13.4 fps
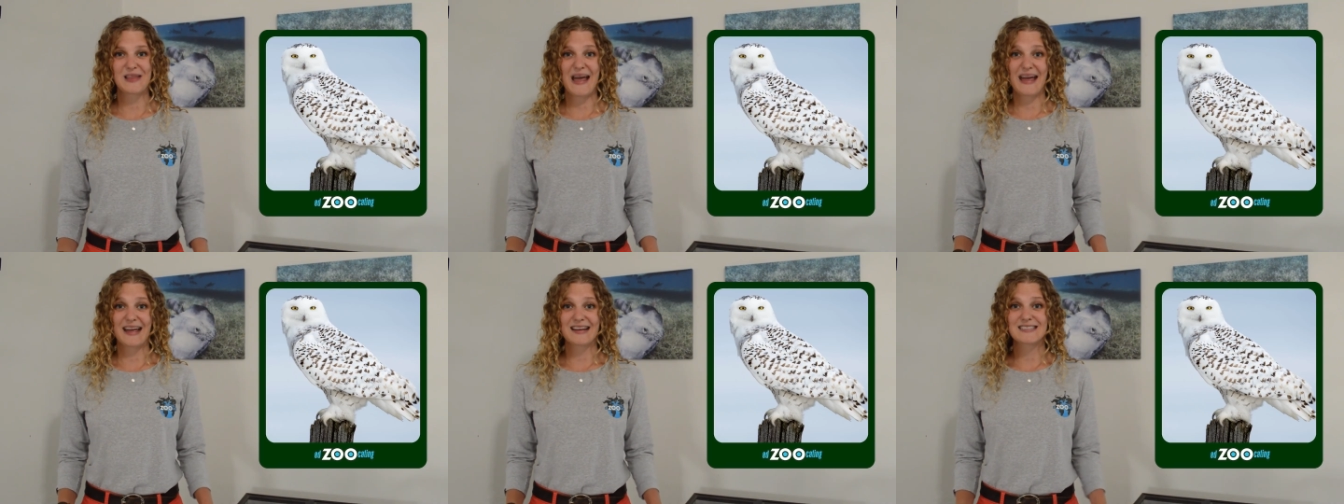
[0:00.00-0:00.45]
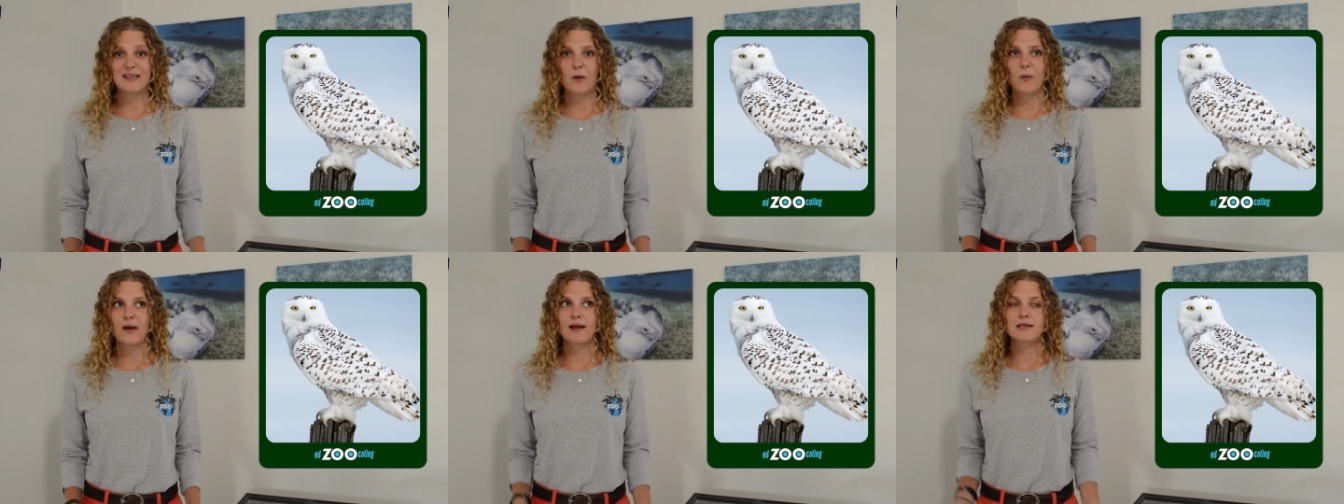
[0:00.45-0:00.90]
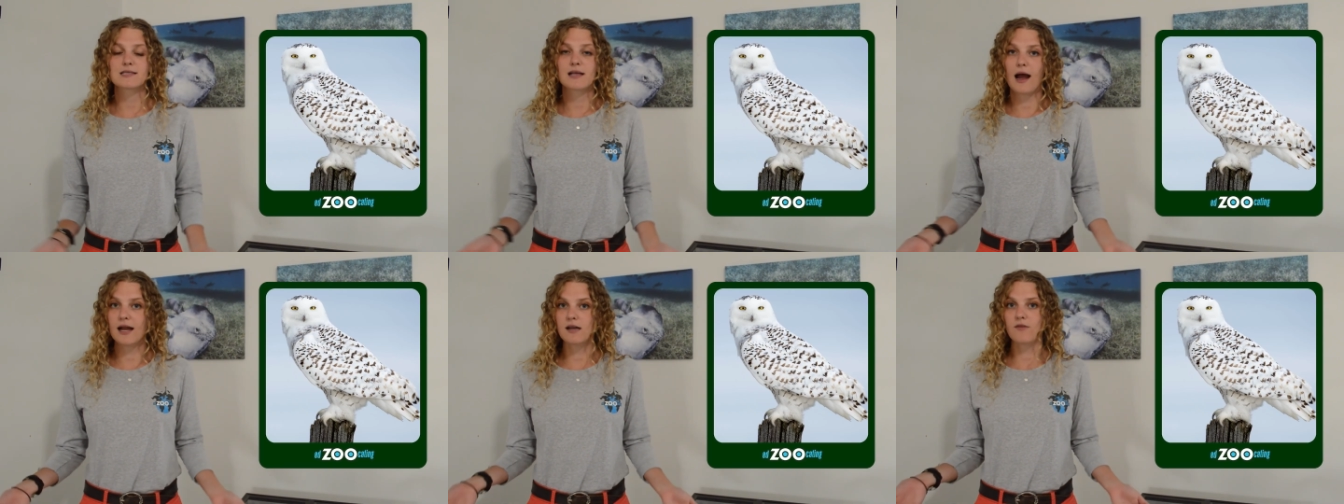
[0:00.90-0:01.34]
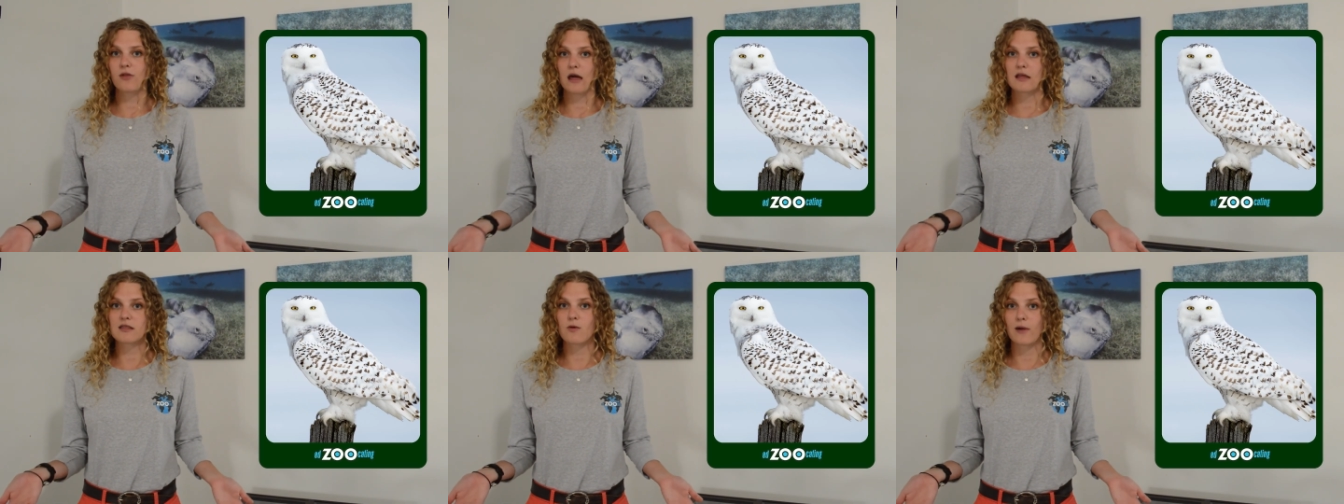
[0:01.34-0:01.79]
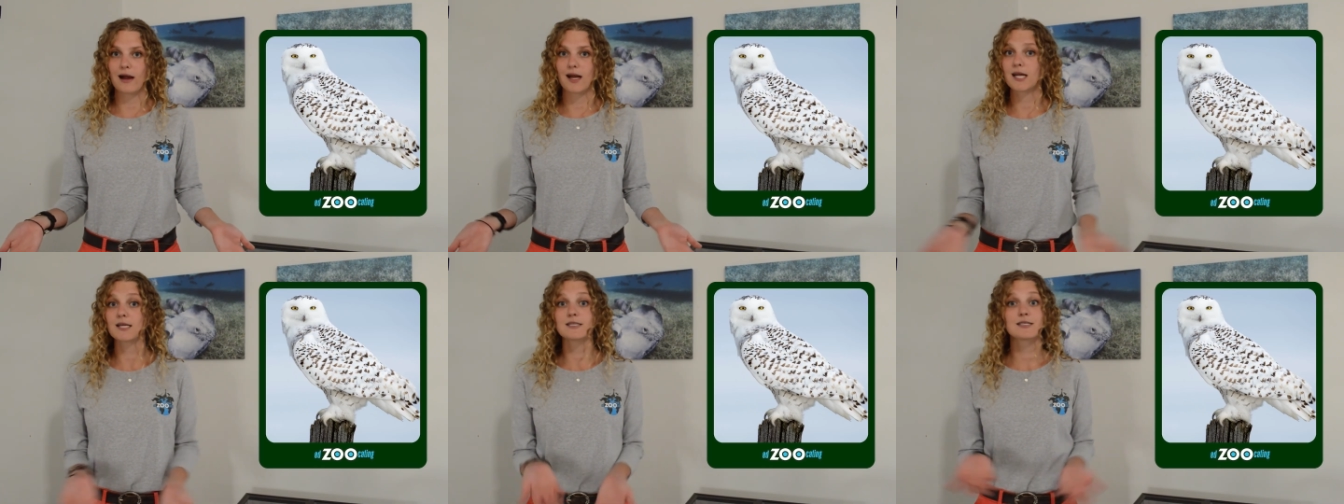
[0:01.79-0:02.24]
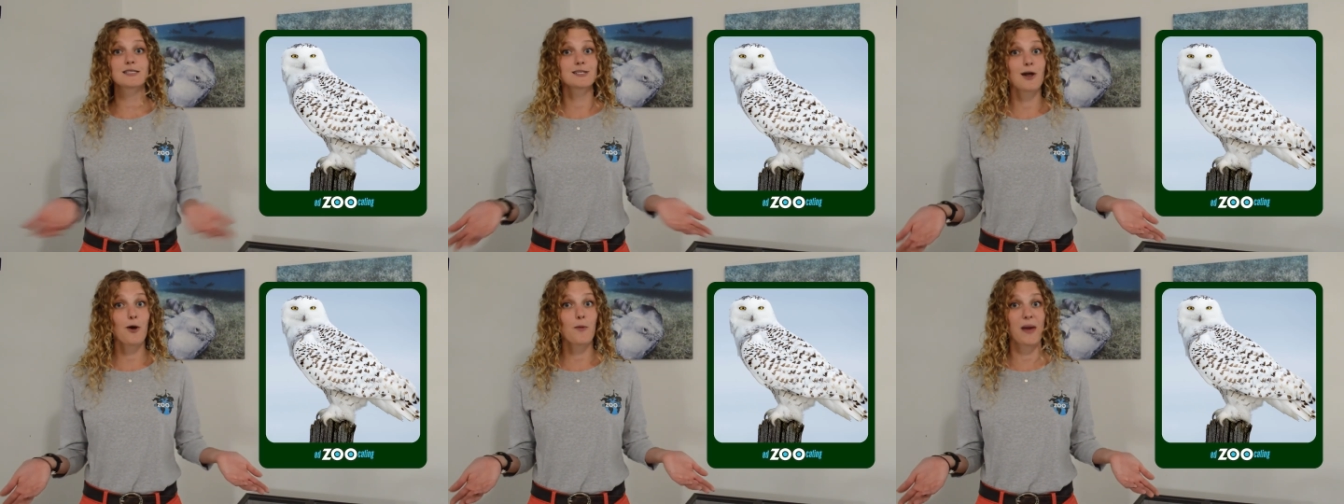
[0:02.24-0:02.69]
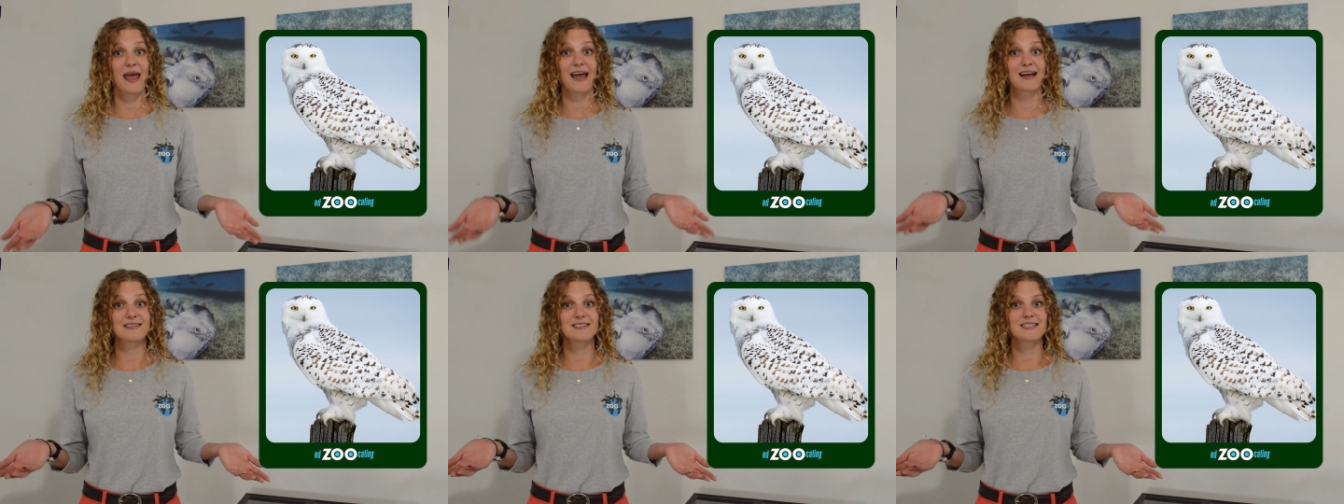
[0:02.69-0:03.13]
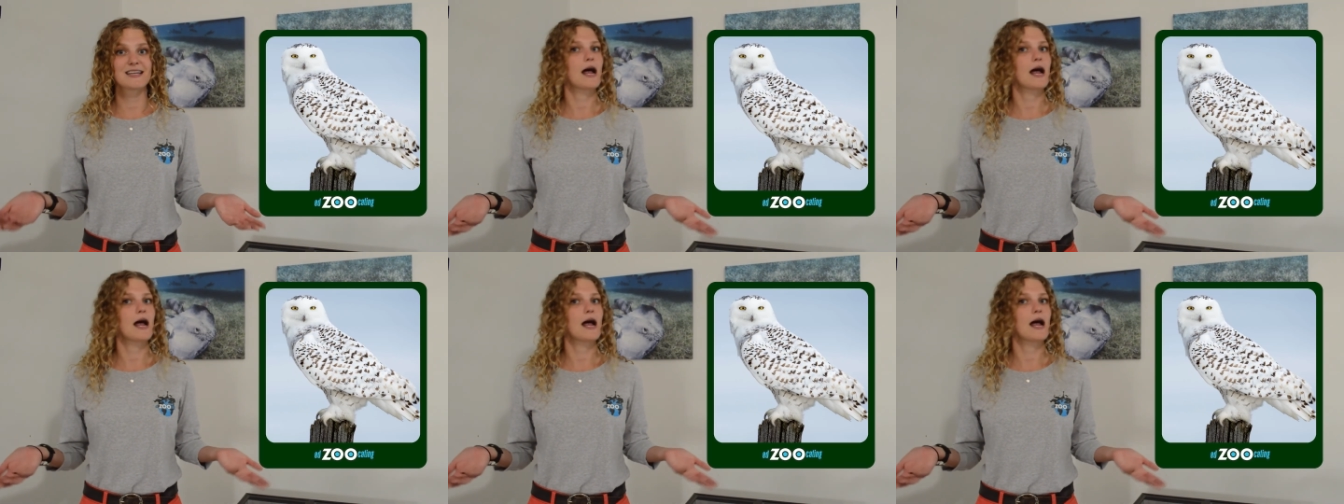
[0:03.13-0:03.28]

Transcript: legs, so it's kind of like they're wearing snow pants.